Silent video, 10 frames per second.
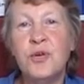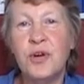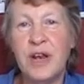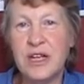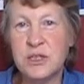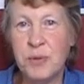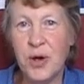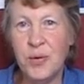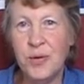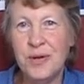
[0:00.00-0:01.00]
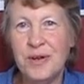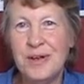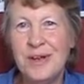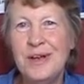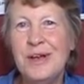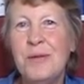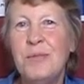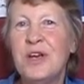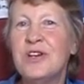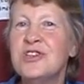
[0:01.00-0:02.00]
for an expo
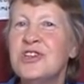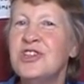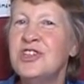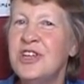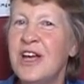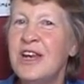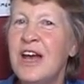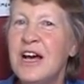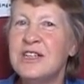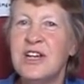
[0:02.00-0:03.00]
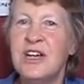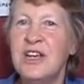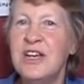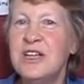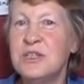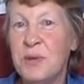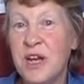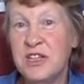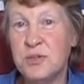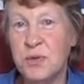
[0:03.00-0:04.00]
because she then had a year's
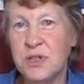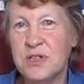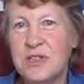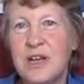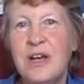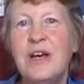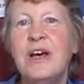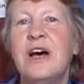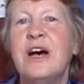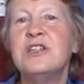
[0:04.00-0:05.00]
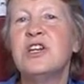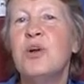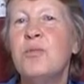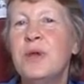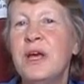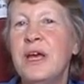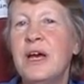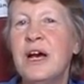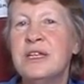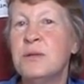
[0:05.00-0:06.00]
placement at a
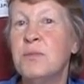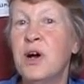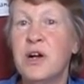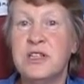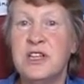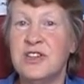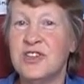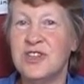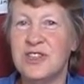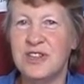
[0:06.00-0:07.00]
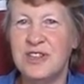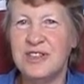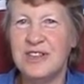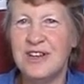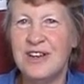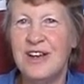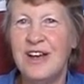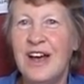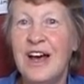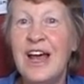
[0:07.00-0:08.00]
company as a marketing assistant
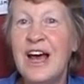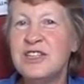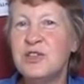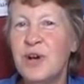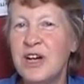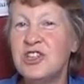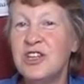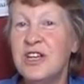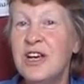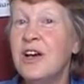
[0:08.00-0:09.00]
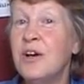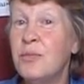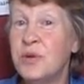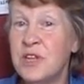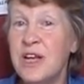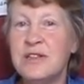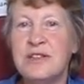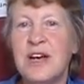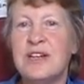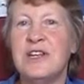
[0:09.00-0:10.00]
and had to actually
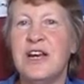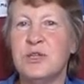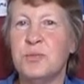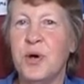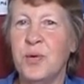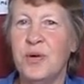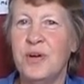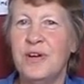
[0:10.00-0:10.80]
present at an expo.